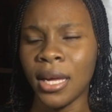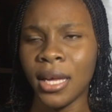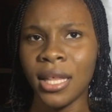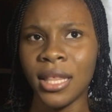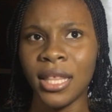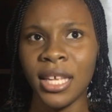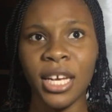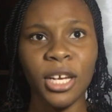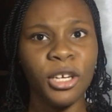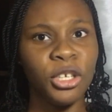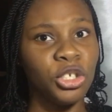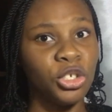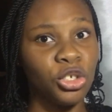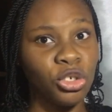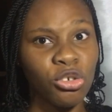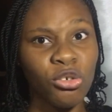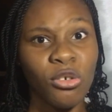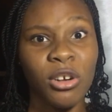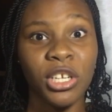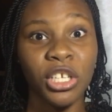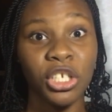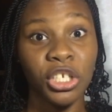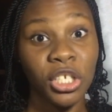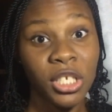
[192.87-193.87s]
the
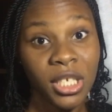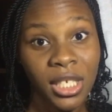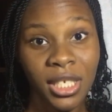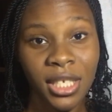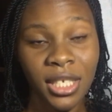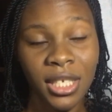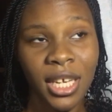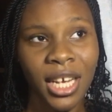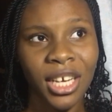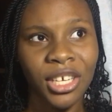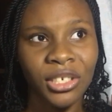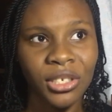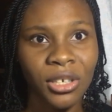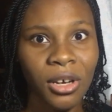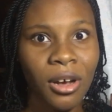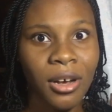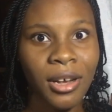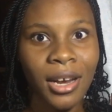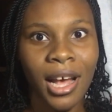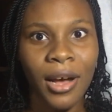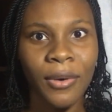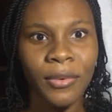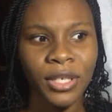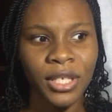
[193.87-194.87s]
insurance
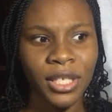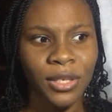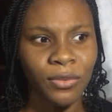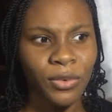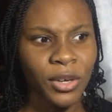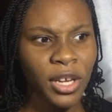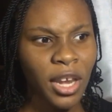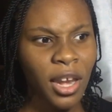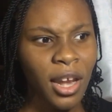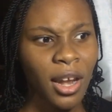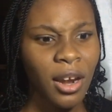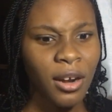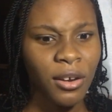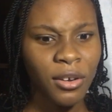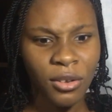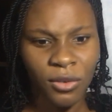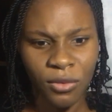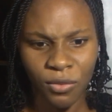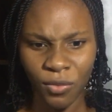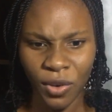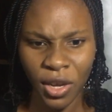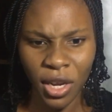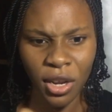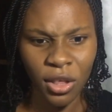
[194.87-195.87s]
section, I was reading
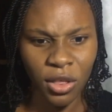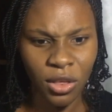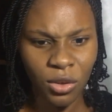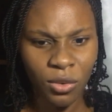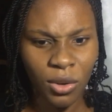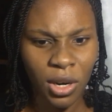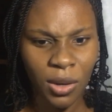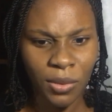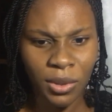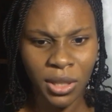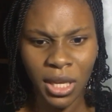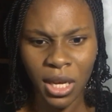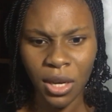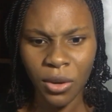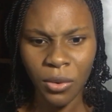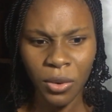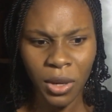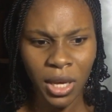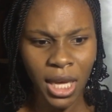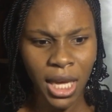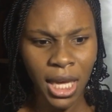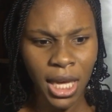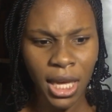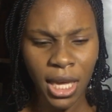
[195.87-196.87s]
through, and I was like,
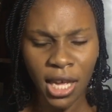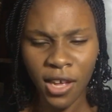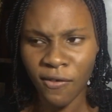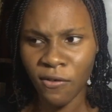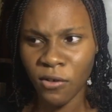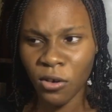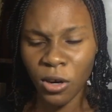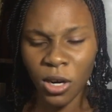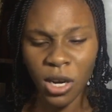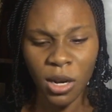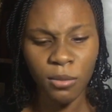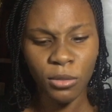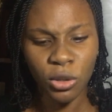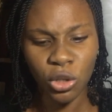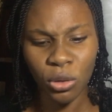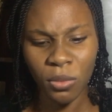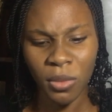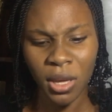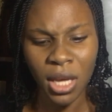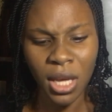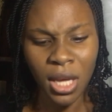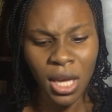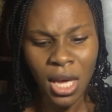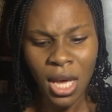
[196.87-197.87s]
okay, if not number to
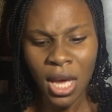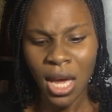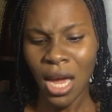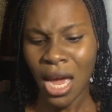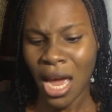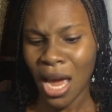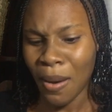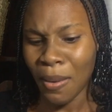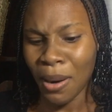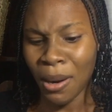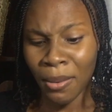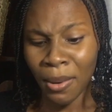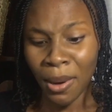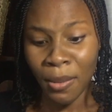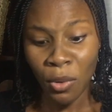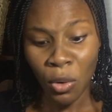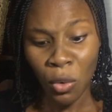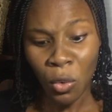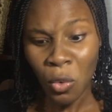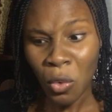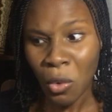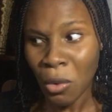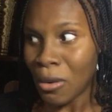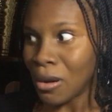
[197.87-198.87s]
me, and if I'm my
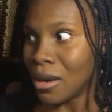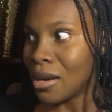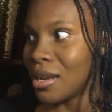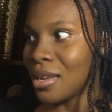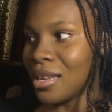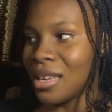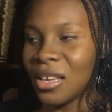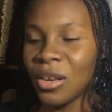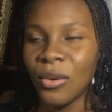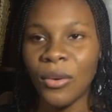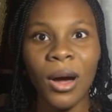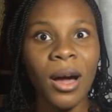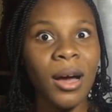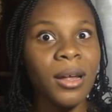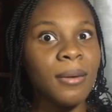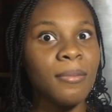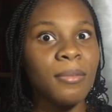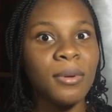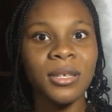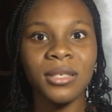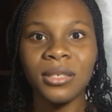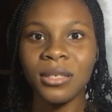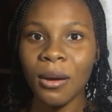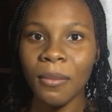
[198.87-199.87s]
own, all of
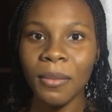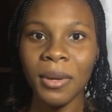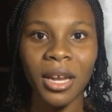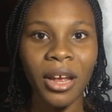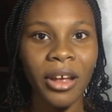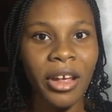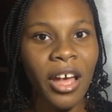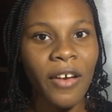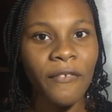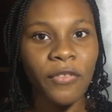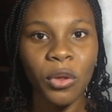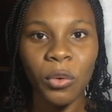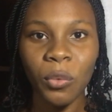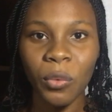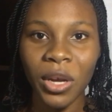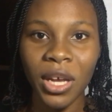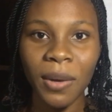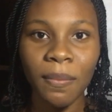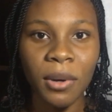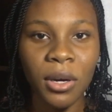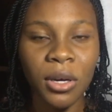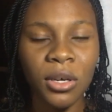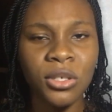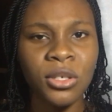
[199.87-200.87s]
them taught me there, you have to
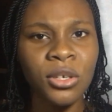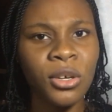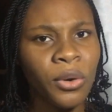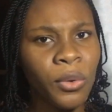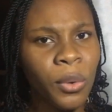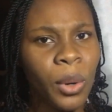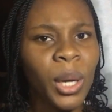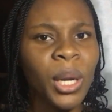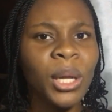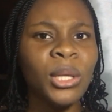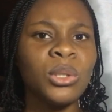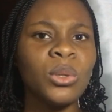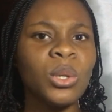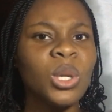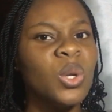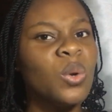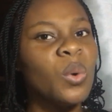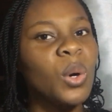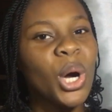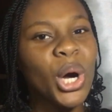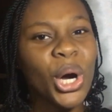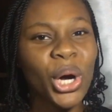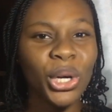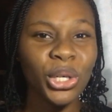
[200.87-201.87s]
read, because you're going into a new
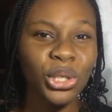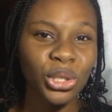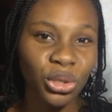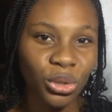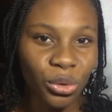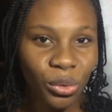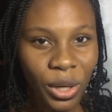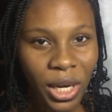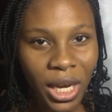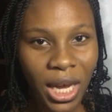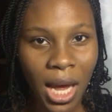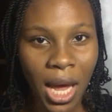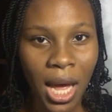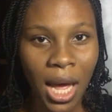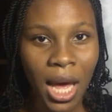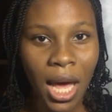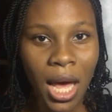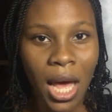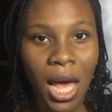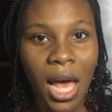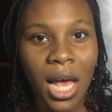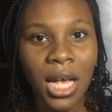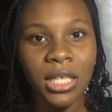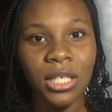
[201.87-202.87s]
country.
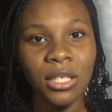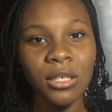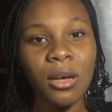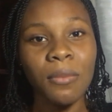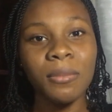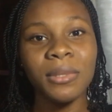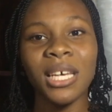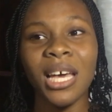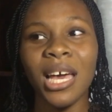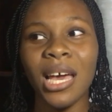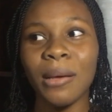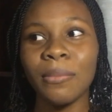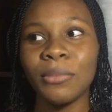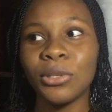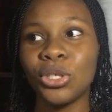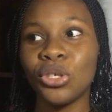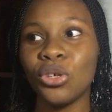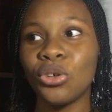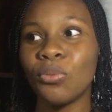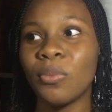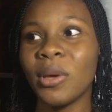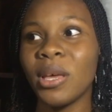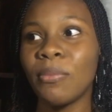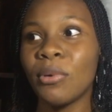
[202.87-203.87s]
Sometimes
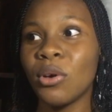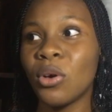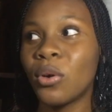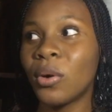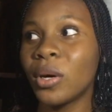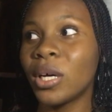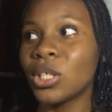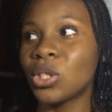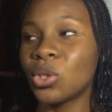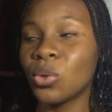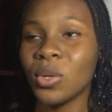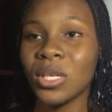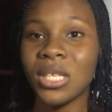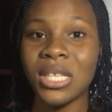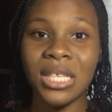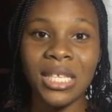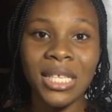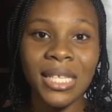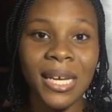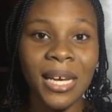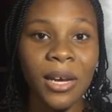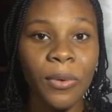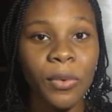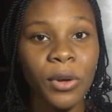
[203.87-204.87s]
you may be going to a
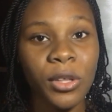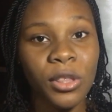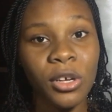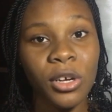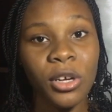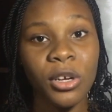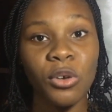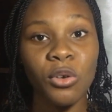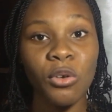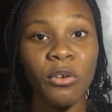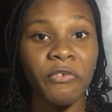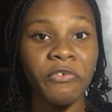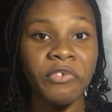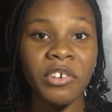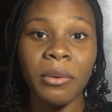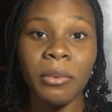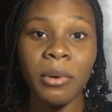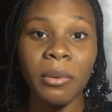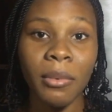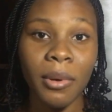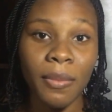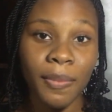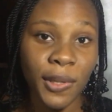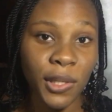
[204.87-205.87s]
state where there are no
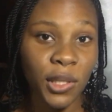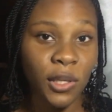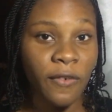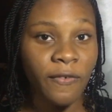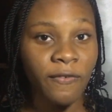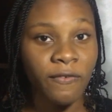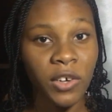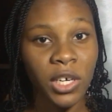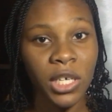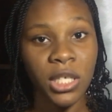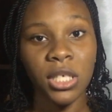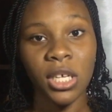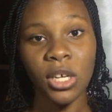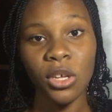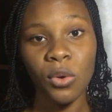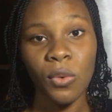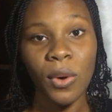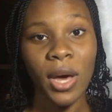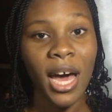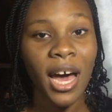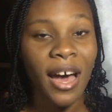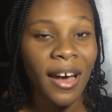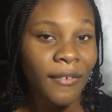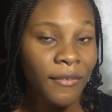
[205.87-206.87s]
family members or friends that you
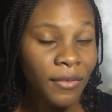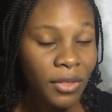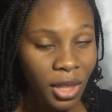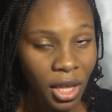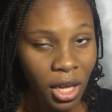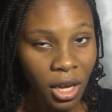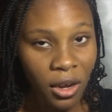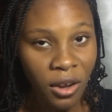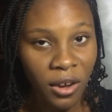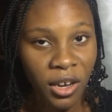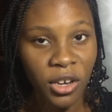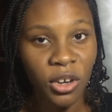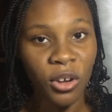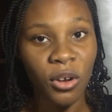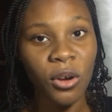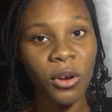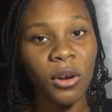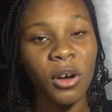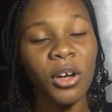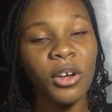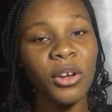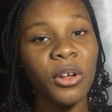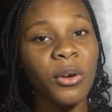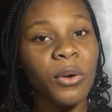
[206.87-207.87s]
have there, and you're
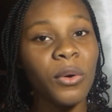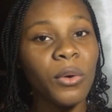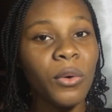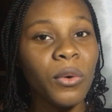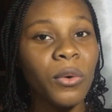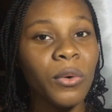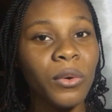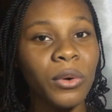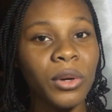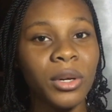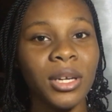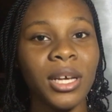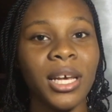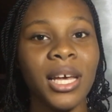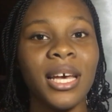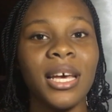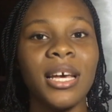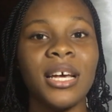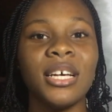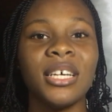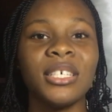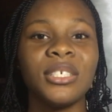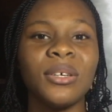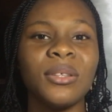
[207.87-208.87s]
on your own.
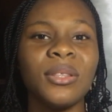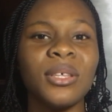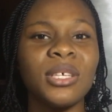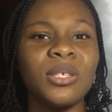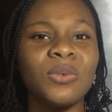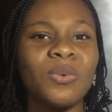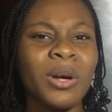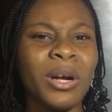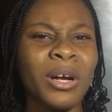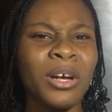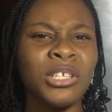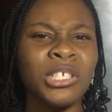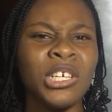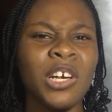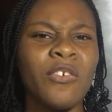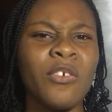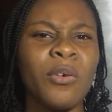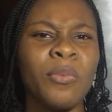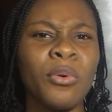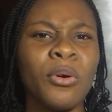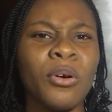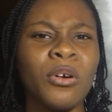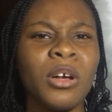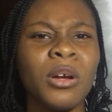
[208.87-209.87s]
So this work and travel
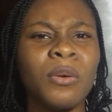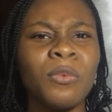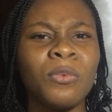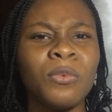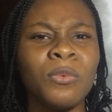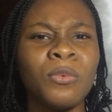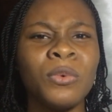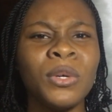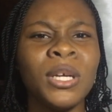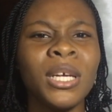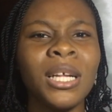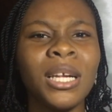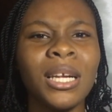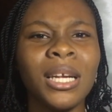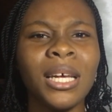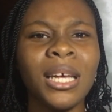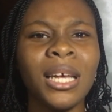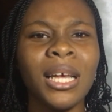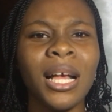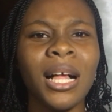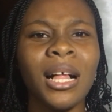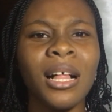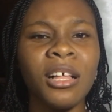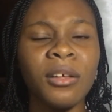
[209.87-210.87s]
program
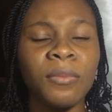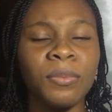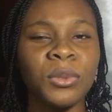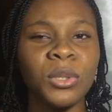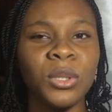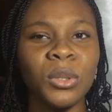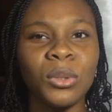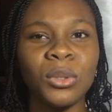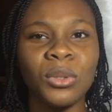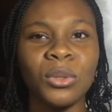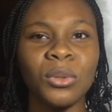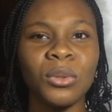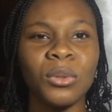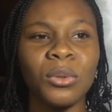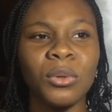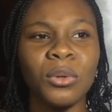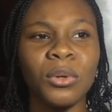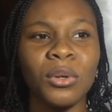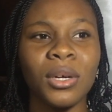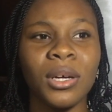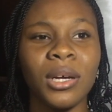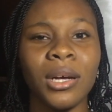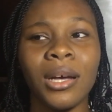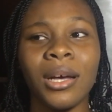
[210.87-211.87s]
really helps you
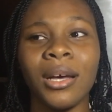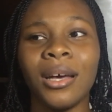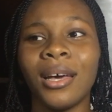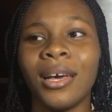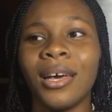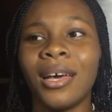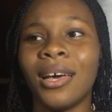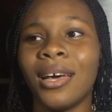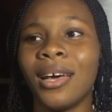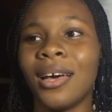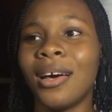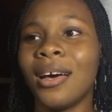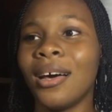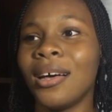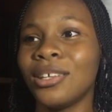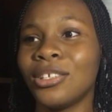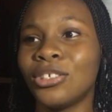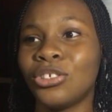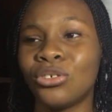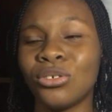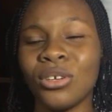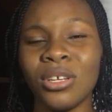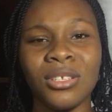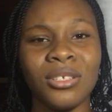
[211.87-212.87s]
to
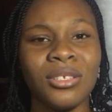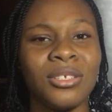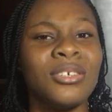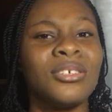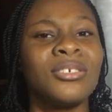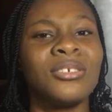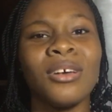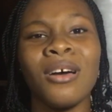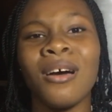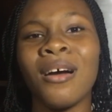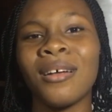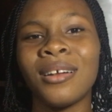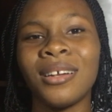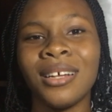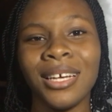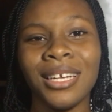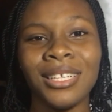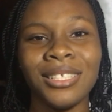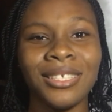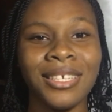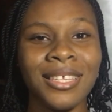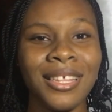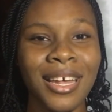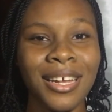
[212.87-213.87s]
transition
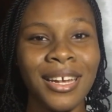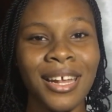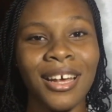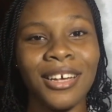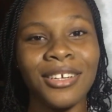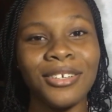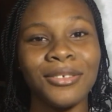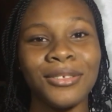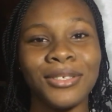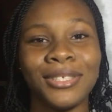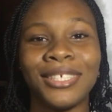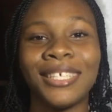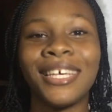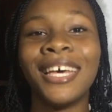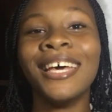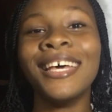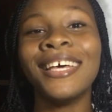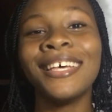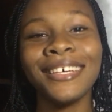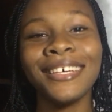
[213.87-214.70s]
into that adult